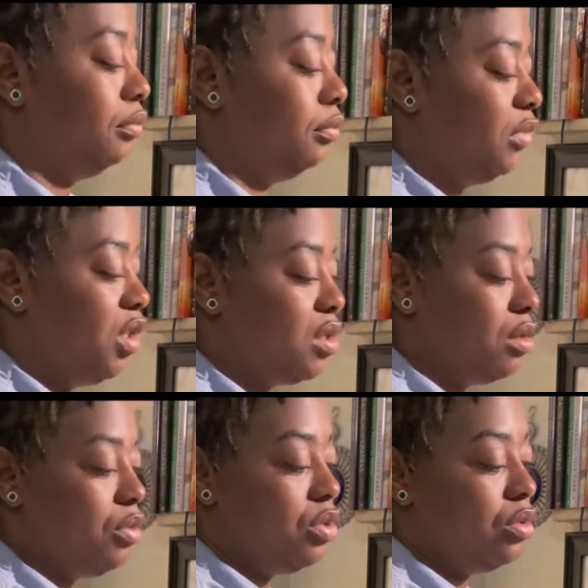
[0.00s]
This
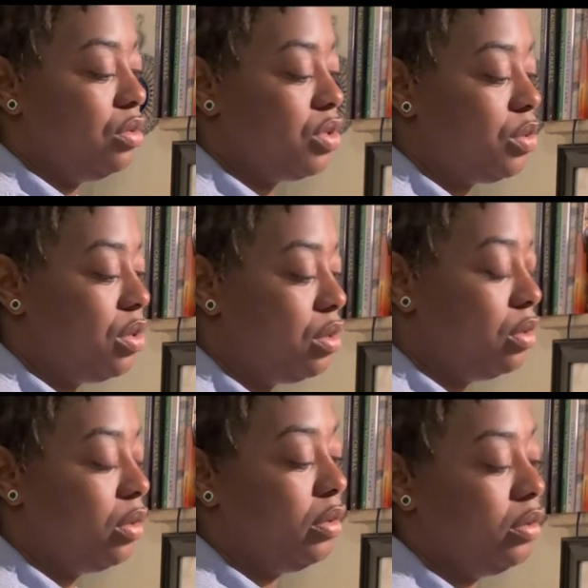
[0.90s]
could be you as well
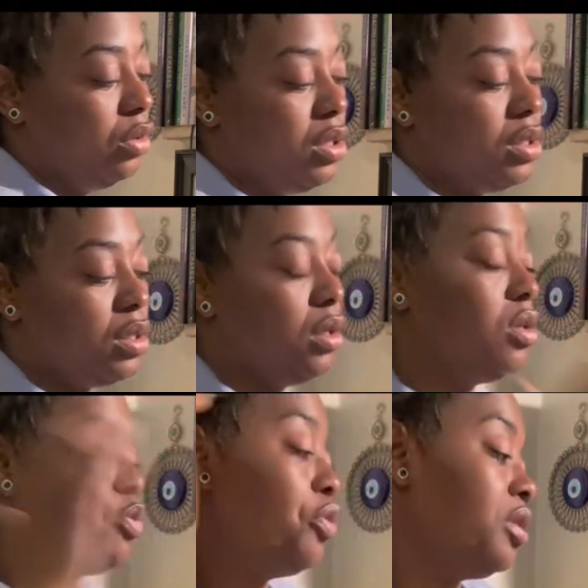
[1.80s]
going through these
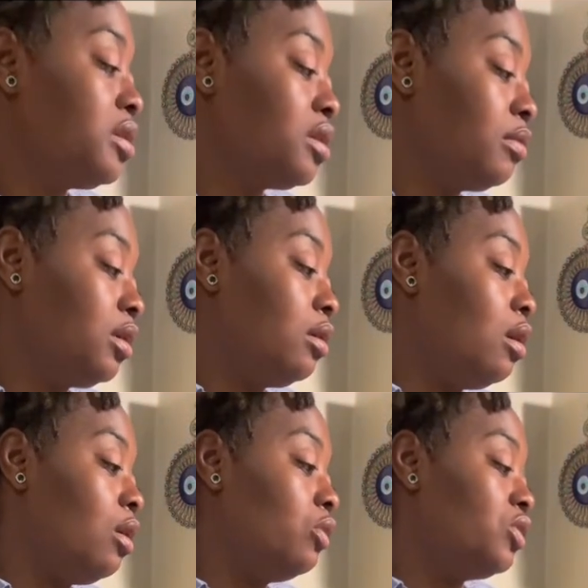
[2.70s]
things, putting something on
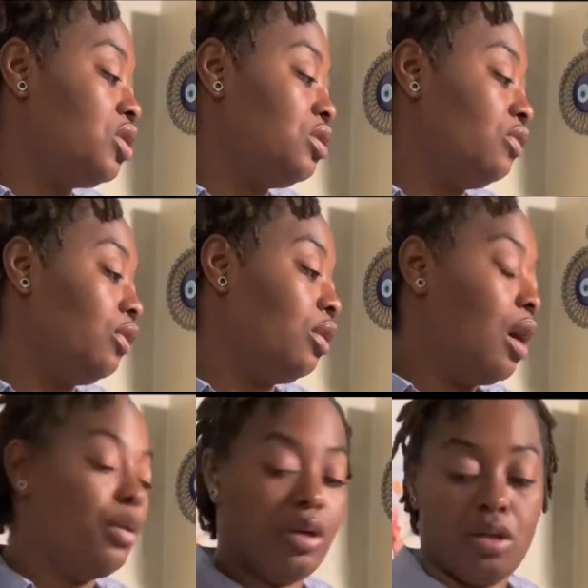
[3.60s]
hold until you figure
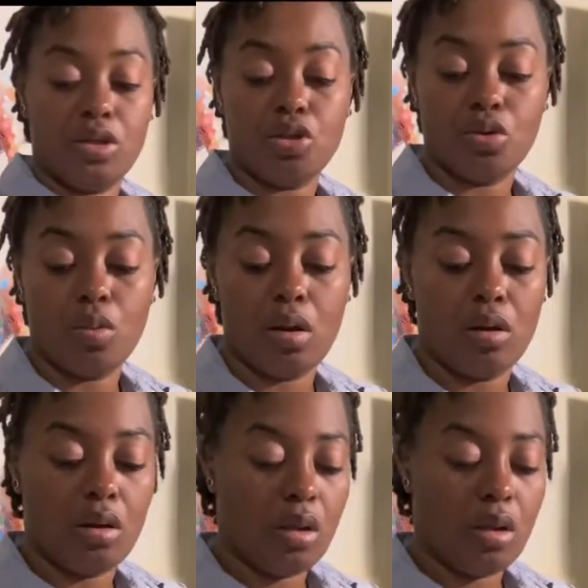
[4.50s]
out what it is that you want.